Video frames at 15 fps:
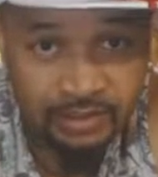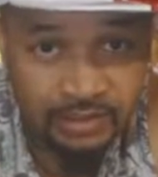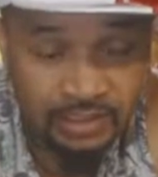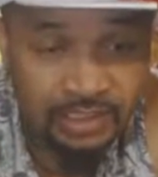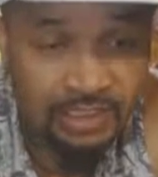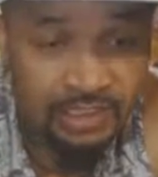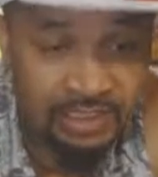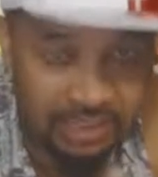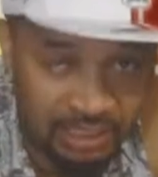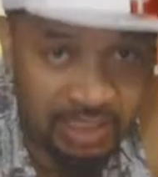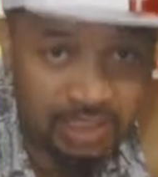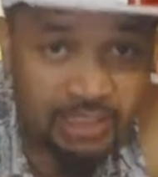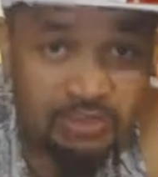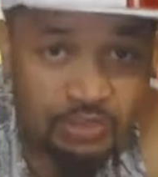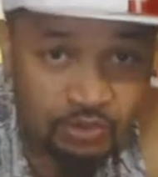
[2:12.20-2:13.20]
He
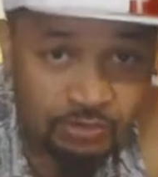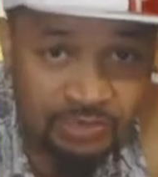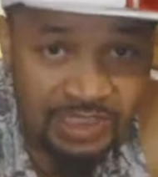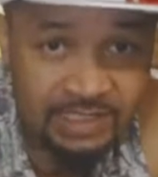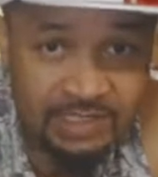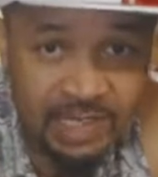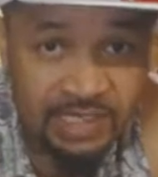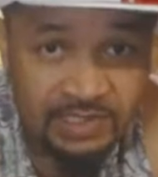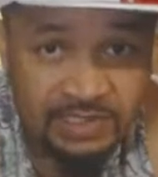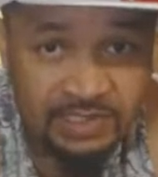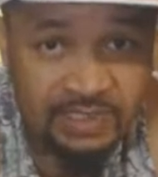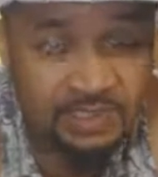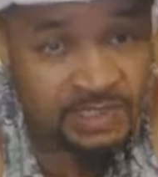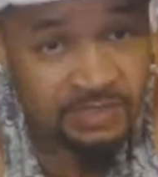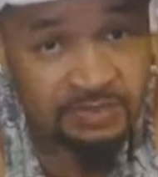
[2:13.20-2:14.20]
loves to be tested.
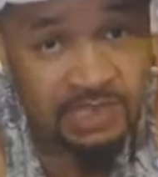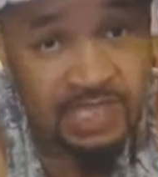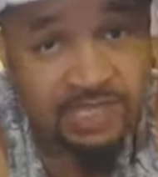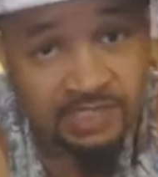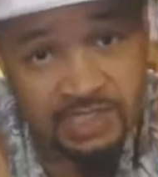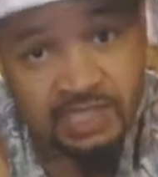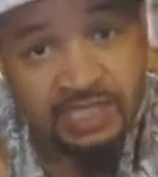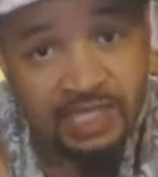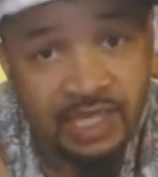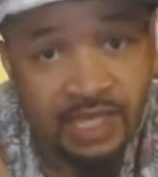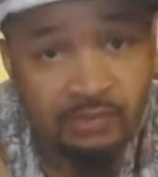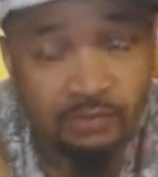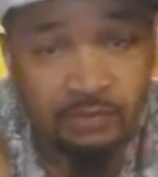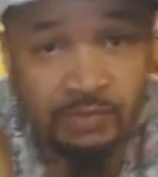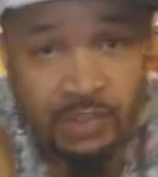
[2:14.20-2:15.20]
And sometimes he
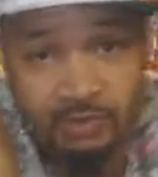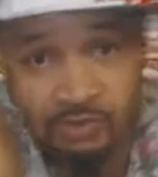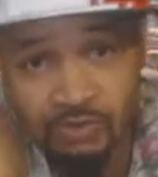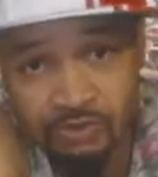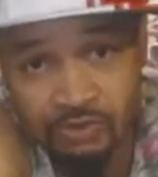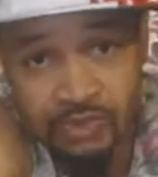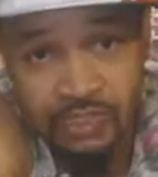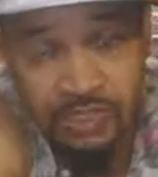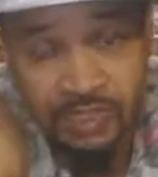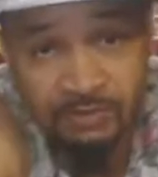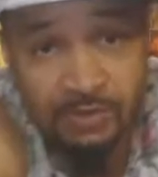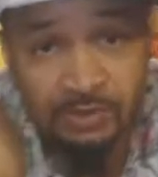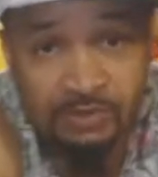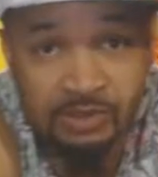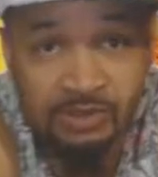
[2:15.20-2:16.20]
hate when people
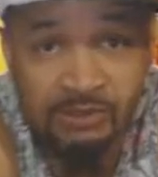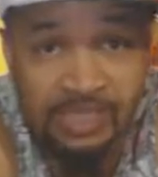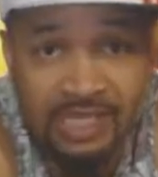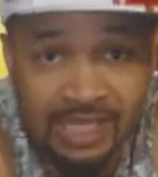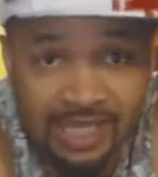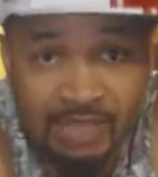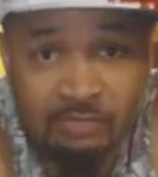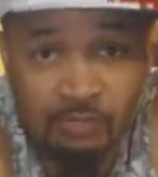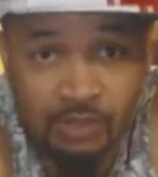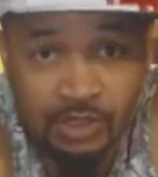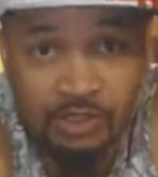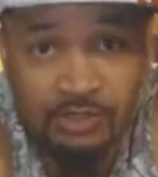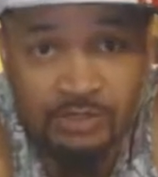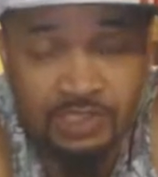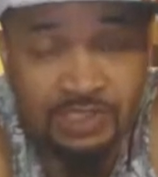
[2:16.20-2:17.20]
come up with them lame
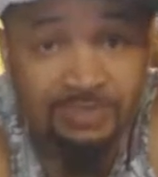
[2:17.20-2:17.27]
words.